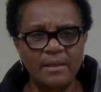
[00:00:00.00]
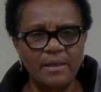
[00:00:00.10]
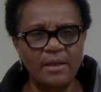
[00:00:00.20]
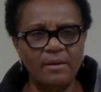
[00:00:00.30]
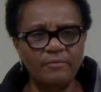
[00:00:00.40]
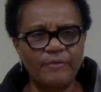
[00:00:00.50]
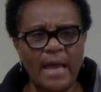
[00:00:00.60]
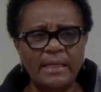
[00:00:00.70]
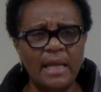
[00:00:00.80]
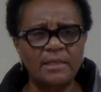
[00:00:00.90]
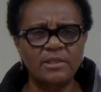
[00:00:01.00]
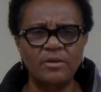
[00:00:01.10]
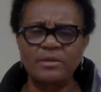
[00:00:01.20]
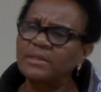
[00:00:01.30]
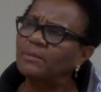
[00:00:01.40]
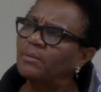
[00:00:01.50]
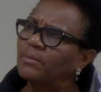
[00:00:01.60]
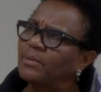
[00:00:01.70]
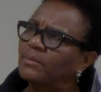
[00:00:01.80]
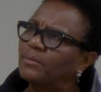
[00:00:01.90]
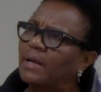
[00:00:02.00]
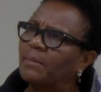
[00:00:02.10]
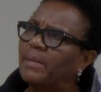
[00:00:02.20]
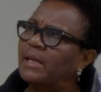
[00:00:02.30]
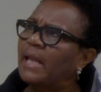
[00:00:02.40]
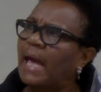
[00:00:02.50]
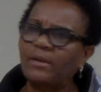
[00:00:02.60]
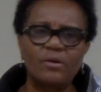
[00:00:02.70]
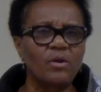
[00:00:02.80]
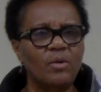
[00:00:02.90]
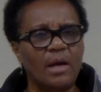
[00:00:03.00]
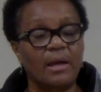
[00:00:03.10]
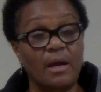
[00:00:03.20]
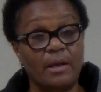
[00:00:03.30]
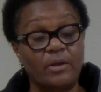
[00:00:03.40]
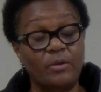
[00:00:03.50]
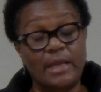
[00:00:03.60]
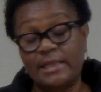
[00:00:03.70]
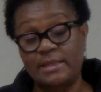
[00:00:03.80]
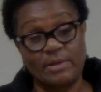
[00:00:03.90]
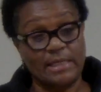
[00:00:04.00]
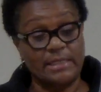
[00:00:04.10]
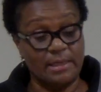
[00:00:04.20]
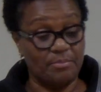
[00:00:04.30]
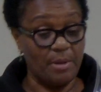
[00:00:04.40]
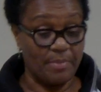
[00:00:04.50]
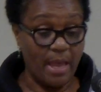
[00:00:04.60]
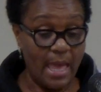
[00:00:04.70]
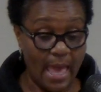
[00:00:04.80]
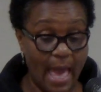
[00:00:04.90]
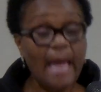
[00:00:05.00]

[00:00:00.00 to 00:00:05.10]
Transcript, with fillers: Okay. You know, financial yeah. services. Well, well, I mean, I don't know how God do it. That's to tell people. Amen.